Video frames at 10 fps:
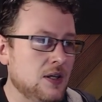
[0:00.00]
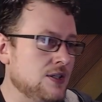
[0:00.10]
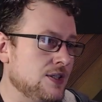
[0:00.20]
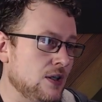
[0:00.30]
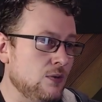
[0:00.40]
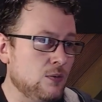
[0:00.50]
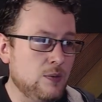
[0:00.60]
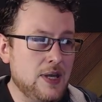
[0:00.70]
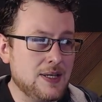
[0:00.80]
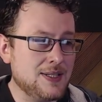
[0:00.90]
So
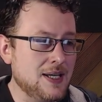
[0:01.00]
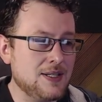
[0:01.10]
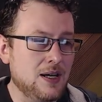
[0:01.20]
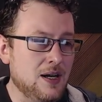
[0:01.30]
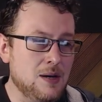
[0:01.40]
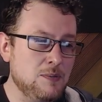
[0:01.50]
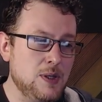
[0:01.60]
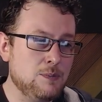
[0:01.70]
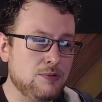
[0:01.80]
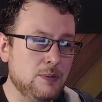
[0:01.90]
with that said,
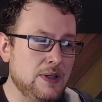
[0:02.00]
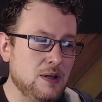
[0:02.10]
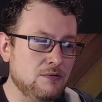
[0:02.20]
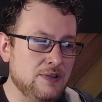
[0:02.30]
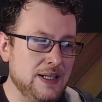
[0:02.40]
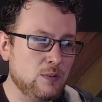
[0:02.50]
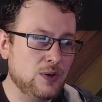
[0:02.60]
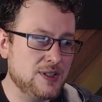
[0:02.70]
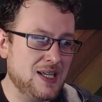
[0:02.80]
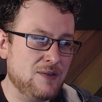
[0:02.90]
you probably don't really
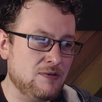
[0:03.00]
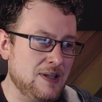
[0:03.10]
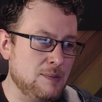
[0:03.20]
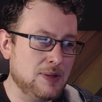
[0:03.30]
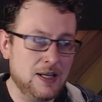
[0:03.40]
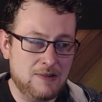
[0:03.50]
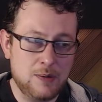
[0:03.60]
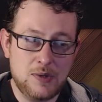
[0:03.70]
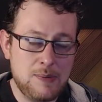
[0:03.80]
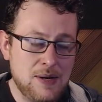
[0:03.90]
want to ever really play
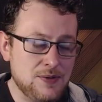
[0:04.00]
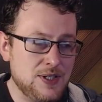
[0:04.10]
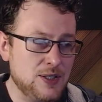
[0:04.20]
around with the bounce.